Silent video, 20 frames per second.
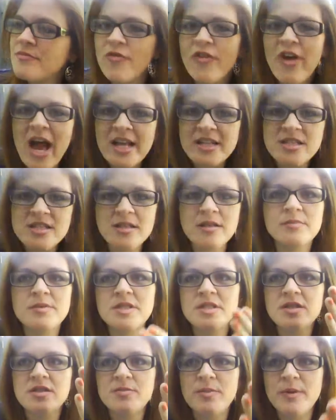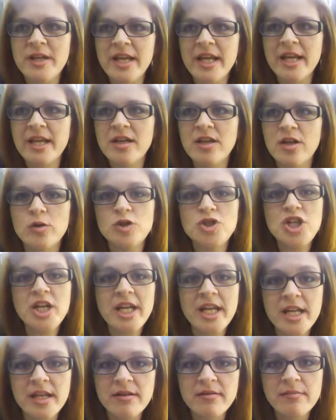fats. It's been like, you know,
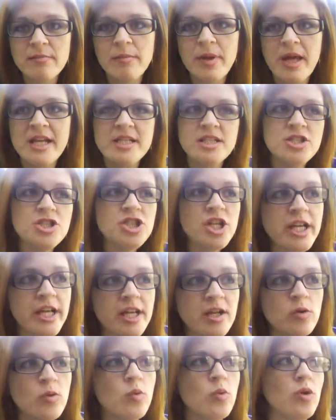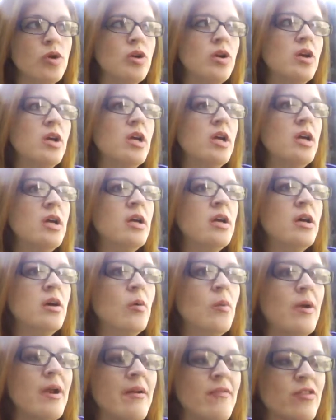chicken, baked chicken or
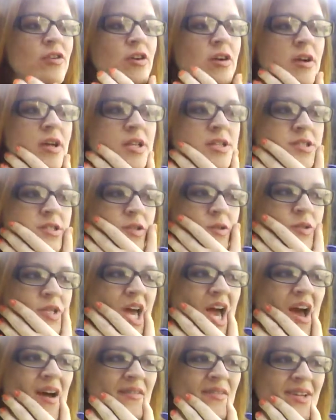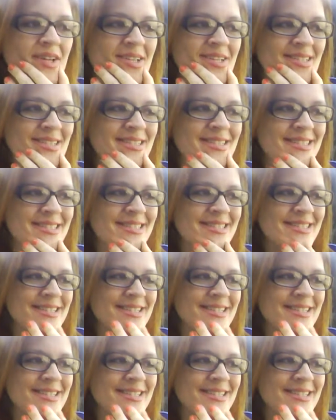whatever. And so to have like just,